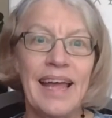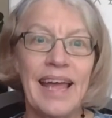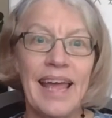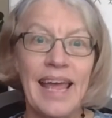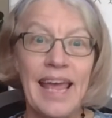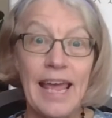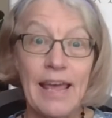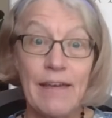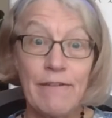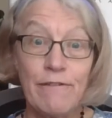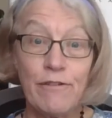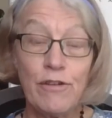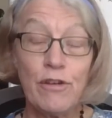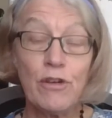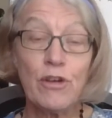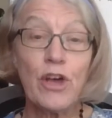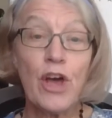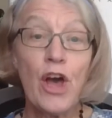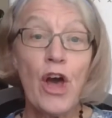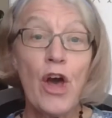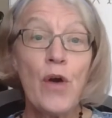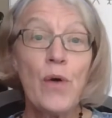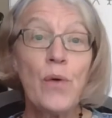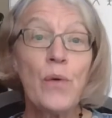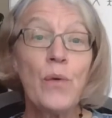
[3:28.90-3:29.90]
If you
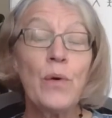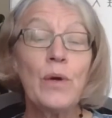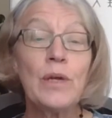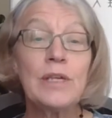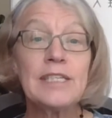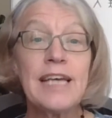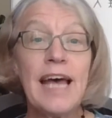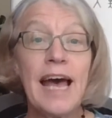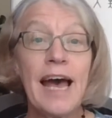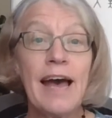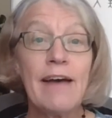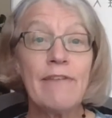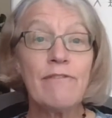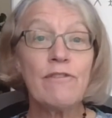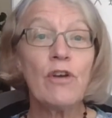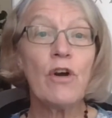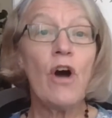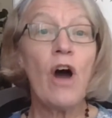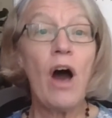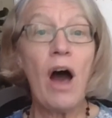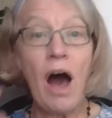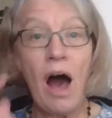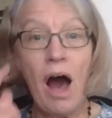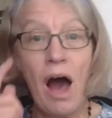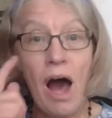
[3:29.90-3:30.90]
go to have your
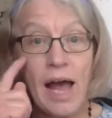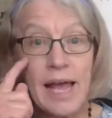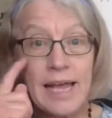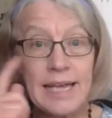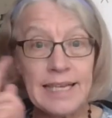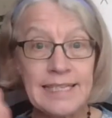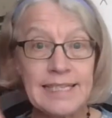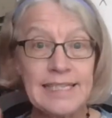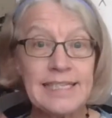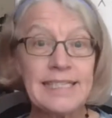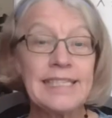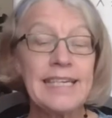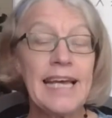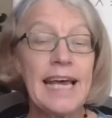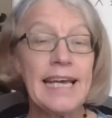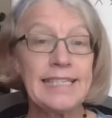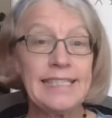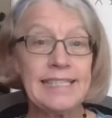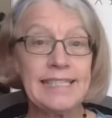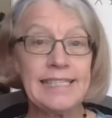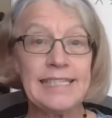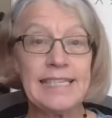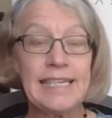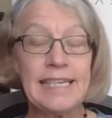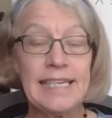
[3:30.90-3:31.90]
eyes
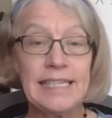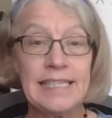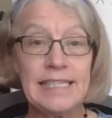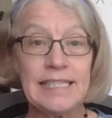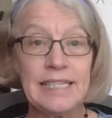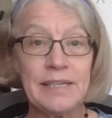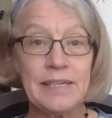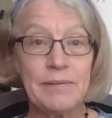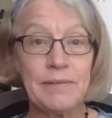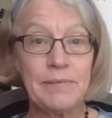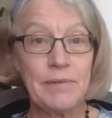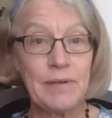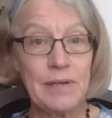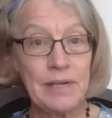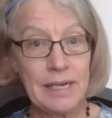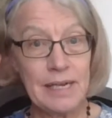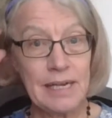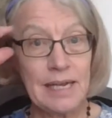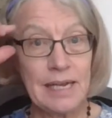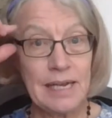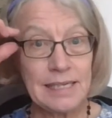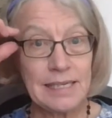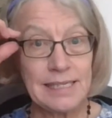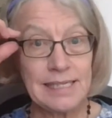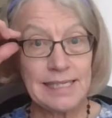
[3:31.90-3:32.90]
tested
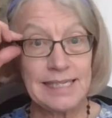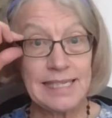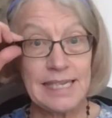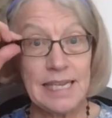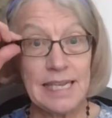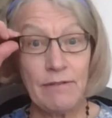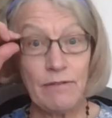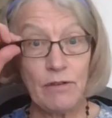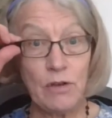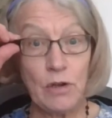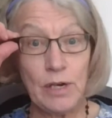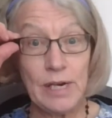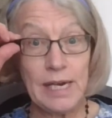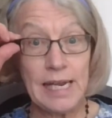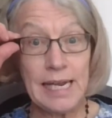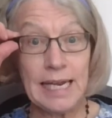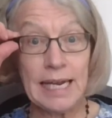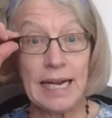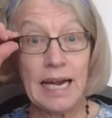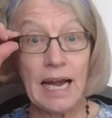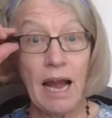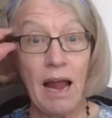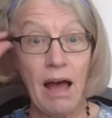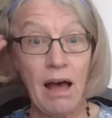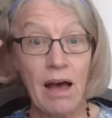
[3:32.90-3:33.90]
to see if you need
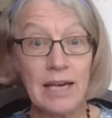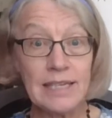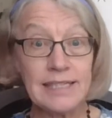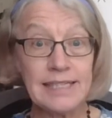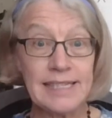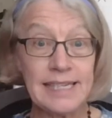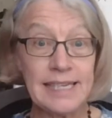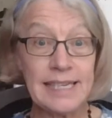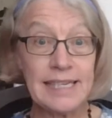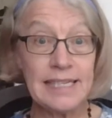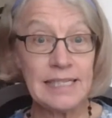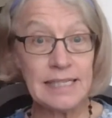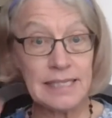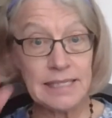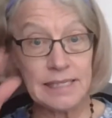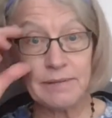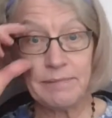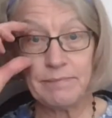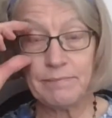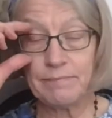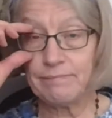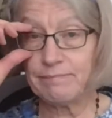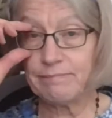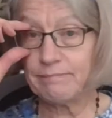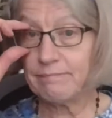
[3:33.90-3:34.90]
glasses,
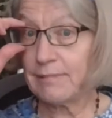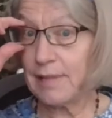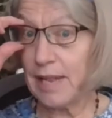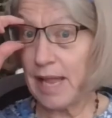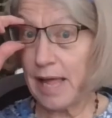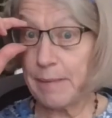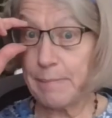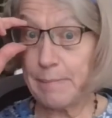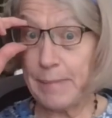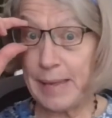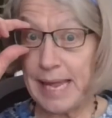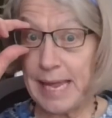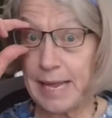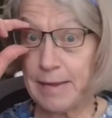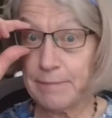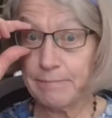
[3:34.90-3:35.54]
like me,